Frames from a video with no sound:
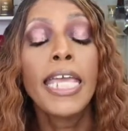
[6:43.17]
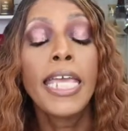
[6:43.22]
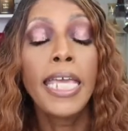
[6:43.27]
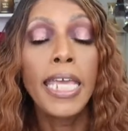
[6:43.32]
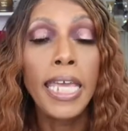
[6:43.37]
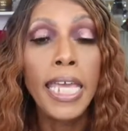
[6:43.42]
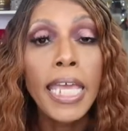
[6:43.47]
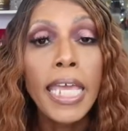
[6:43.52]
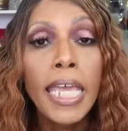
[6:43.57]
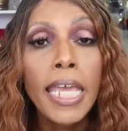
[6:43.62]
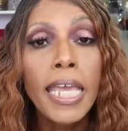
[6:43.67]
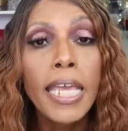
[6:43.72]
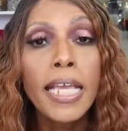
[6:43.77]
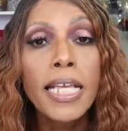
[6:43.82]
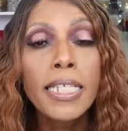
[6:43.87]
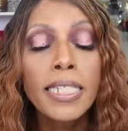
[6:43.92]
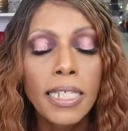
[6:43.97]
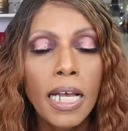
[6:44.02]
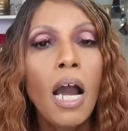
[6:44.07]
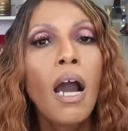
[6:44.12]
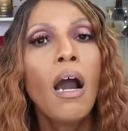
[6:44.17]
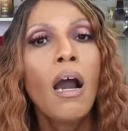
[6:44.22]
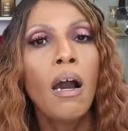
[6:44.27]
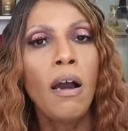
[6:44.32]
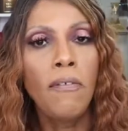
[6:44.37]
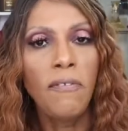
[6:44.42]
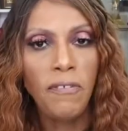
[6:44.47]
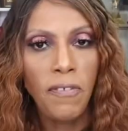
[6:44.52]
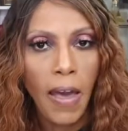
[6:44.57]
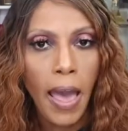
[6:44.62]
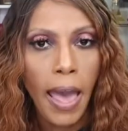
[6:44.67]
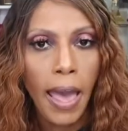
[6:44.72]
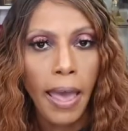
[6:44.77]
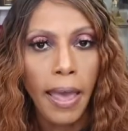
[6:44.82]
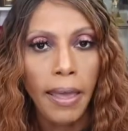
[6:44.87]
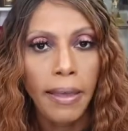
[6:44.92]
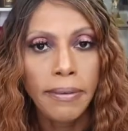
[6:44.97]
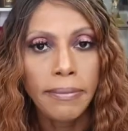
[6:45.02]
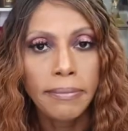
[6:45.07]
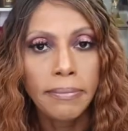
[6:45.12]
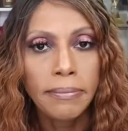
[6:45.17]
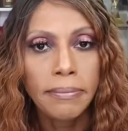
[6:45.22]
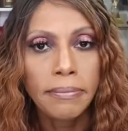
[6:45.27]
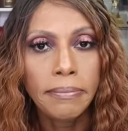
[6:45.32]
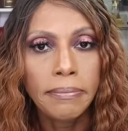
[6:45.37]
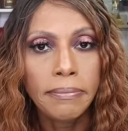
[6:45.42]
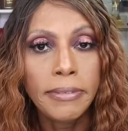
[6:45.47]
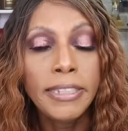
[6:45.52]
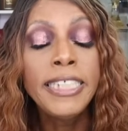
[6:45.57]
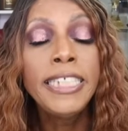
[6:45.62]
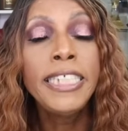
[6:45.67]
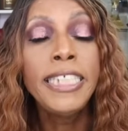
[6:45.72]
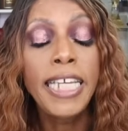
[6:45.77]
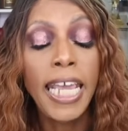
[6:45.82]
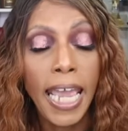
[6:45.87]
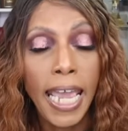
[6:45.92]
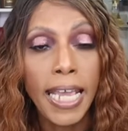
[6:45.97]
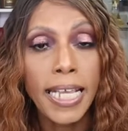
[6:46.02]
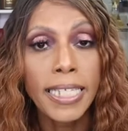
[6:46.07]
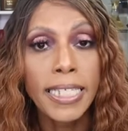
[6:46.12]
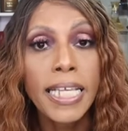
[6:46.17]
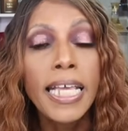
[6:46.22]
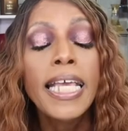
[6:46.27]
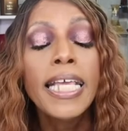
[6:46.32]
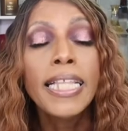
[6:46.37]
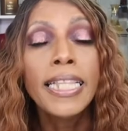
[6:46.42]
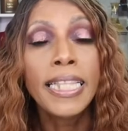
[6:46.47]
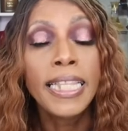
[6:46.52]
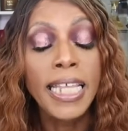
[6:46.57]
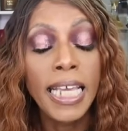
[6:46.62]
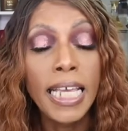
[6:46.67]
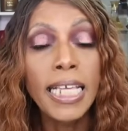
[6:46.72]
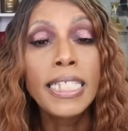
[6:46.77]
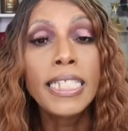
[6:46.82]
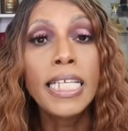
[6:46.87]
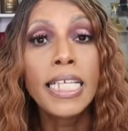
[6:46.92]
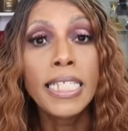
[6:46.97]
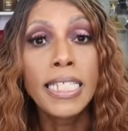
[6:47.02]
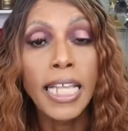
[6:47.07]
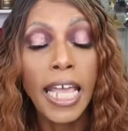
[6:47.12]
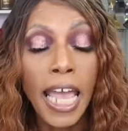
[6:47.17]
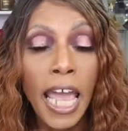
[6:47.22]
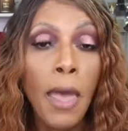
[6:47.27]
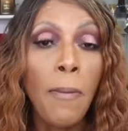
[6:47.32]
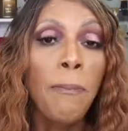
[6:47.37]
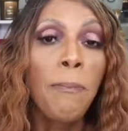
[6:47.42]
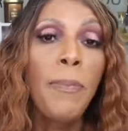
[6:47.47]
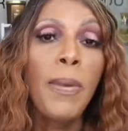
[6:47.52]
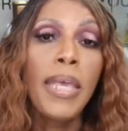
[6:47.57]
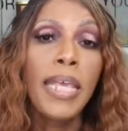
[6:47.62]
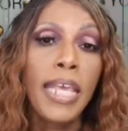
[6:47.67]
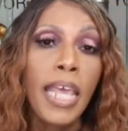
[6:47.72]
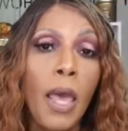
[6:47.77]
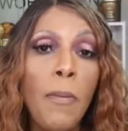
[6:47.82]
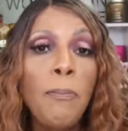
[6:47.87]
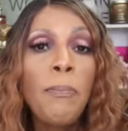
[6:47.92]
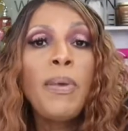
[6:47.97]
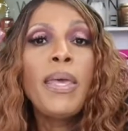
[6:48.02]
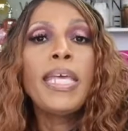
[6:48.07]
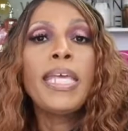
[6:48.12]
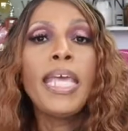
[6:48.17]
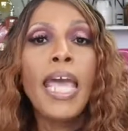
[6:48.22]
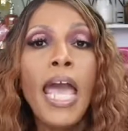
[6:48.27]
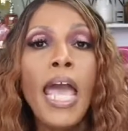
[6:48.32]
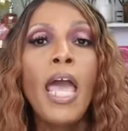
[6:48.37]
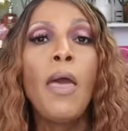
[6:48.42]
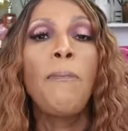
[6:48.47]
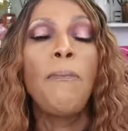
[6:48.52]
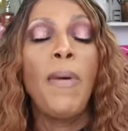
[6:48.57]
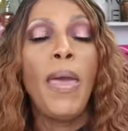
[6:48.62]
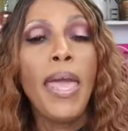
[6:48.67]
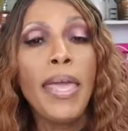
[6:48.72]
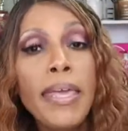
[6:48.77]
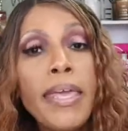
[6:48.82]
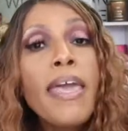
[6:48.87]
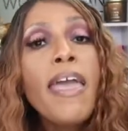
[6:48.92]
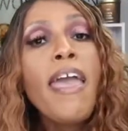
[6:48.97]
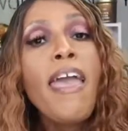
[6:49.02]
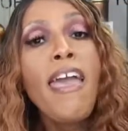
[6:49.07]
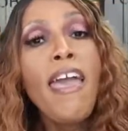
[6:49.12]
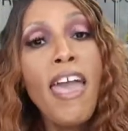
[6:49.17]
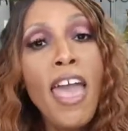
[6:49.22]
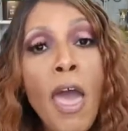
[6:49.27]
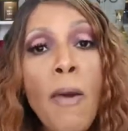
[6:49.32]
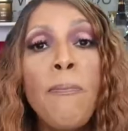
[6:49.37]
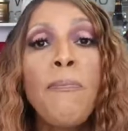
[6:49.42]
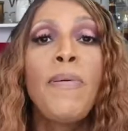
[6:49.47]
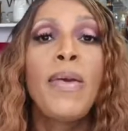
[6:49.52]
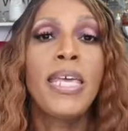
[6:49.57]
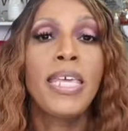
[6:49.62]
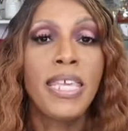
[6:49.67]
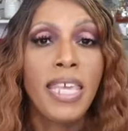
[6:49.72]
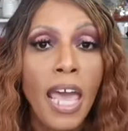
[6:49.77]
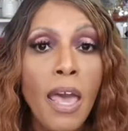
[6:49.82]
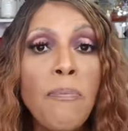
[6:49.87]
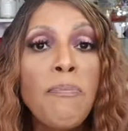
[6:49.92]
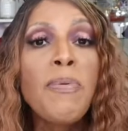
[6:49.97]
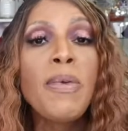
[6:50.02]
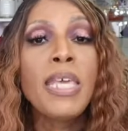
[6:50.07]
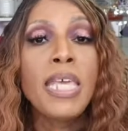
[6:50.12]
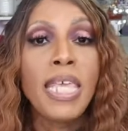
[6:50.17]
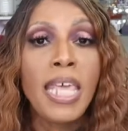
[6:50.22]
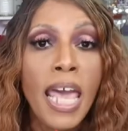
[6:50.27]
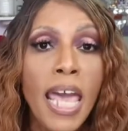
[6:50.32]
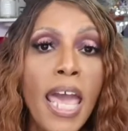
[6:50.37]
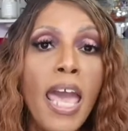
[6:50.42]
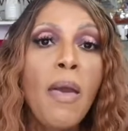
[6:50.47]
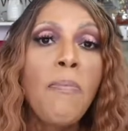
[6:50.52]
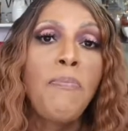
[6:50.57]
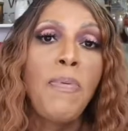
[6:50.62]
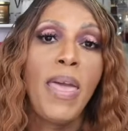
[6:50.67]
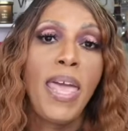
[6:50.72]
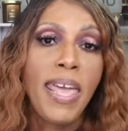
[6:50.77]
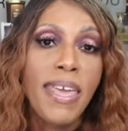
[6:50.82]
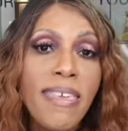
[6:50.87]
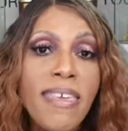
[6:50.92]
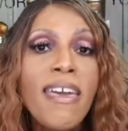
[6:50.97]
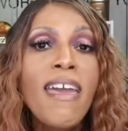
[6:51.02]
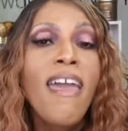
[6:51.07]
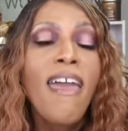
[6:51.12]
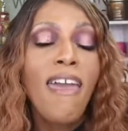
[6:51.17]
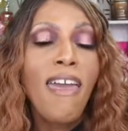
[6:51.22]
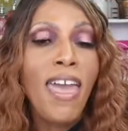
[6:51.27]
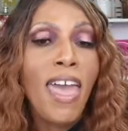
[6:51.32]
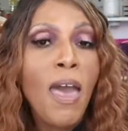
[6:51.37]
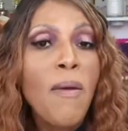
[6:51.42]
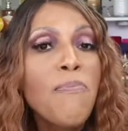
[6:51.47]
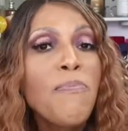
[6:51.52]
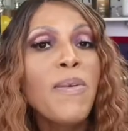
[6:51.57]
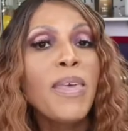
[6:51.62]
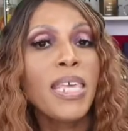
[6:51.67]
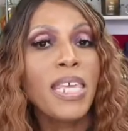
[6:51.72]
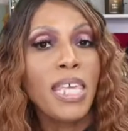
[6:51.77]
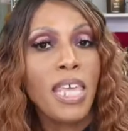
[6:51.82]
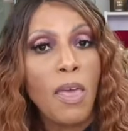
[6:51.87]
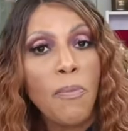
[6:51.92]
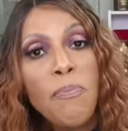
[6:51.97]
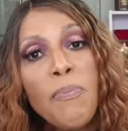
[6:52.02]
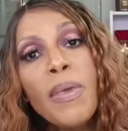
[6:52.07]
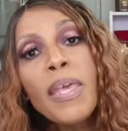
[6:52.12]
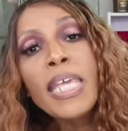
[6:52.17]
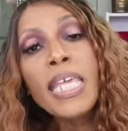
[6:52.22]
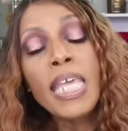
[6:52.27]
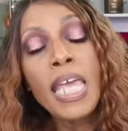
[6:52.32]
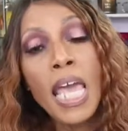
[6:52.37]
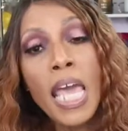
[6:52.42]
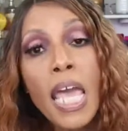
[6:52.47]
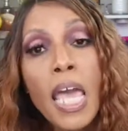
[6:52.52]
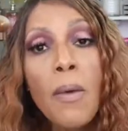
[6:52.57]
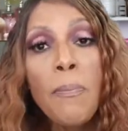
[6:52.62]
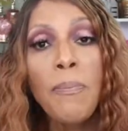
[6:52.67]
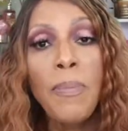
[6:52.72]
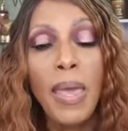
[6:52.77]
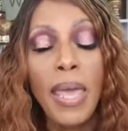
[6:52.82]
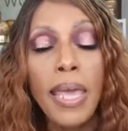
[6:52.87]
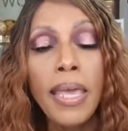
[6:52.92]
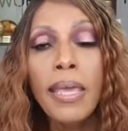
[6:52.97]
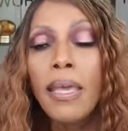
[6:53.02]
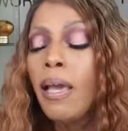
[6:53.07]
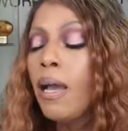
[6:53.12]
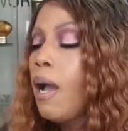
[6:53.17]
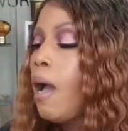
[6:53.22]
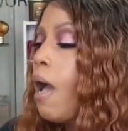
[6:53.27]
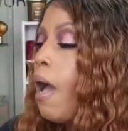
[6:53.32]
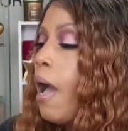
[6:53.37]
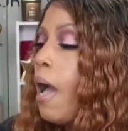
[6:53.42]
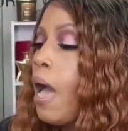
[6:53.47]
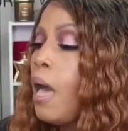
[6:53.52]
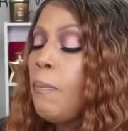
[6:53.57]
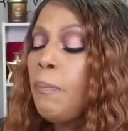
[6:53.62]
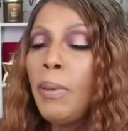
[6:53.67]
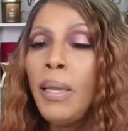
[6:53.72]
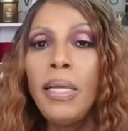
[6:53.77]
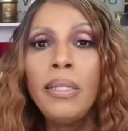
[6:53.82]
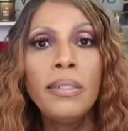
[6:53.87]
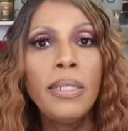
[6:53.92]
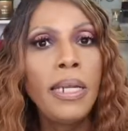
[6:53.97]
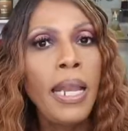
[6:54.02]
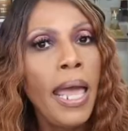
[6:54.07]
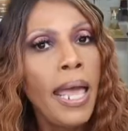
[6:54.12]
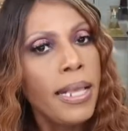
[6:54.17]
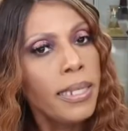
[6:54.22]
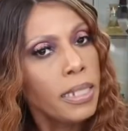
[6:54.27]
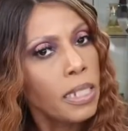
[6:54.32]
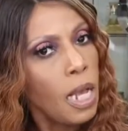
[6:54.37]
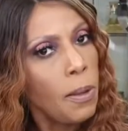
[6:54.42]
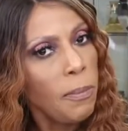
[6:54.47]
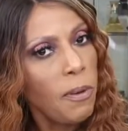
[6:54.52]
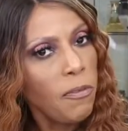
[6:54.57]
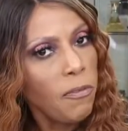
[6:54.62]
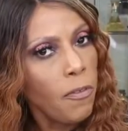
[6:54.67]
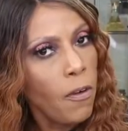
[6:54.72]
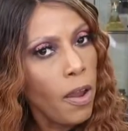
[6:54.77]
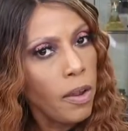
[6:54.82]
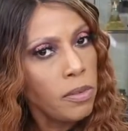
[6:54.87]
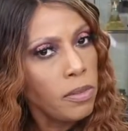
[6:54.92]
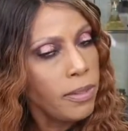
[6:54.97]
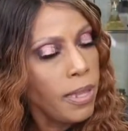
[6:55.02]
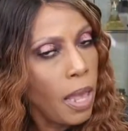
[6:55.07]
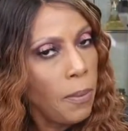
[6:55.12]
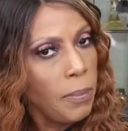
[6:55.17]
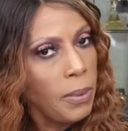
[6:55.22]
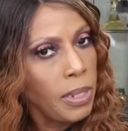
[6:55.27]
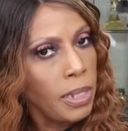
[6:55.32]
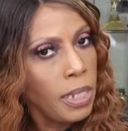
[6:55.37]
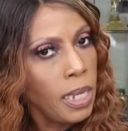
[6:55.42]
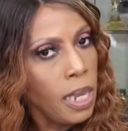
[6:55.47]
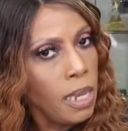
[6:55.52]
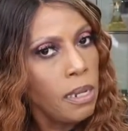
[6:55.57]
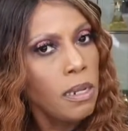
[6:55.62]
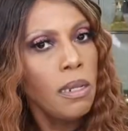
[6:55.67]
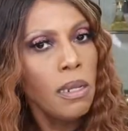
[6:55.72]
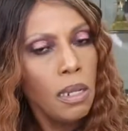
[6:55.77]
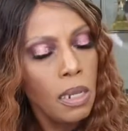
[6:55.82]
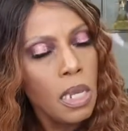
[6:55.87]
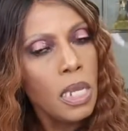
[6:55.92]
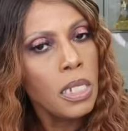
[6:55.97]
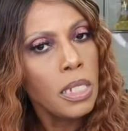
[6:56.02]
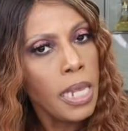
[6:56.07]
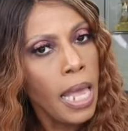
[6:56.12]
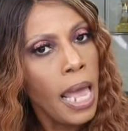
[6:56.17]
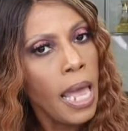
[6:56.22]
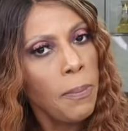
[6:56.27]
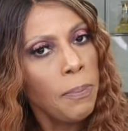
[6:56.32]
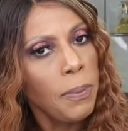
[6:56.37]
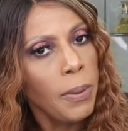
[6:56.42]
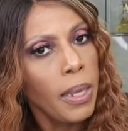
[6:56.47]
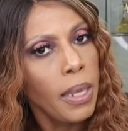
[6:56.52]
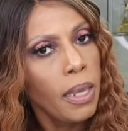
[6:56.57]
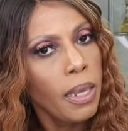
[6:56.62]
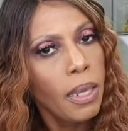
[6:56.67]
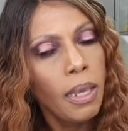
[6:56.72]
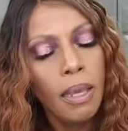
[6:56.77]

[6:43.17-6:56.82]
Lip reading: is a 5. Yes, this is epic, epic, epic, epic, epic, epic, epic, epic, epic. I mean, the last couple of fragrances I've been getting is epic.